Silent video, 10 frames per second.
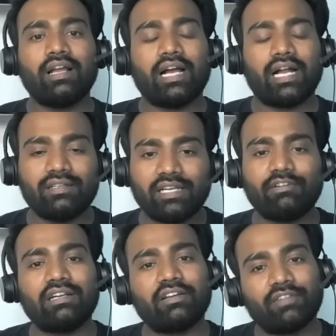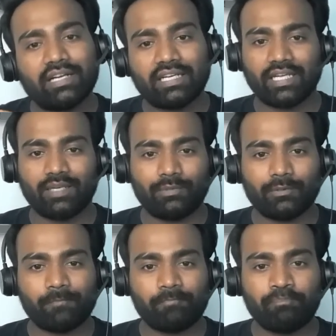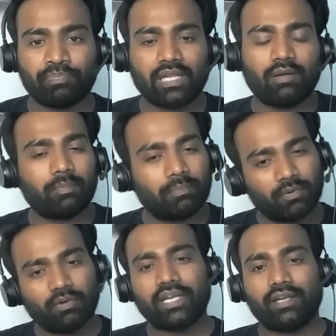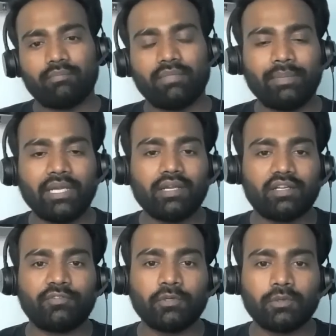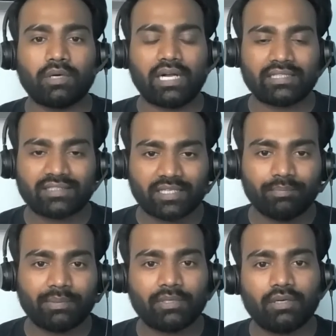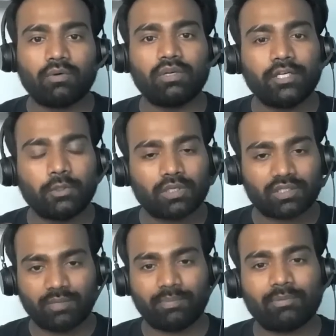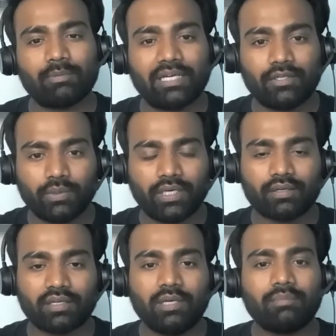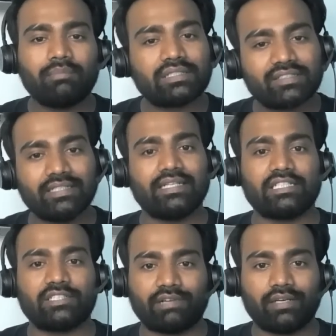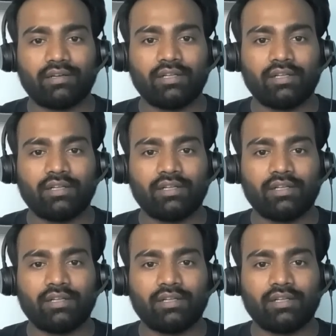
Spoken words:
And they will definitely help you. Okay, maybe if you ask 10 people, only 2 or 3 people might do it, but still that's fine.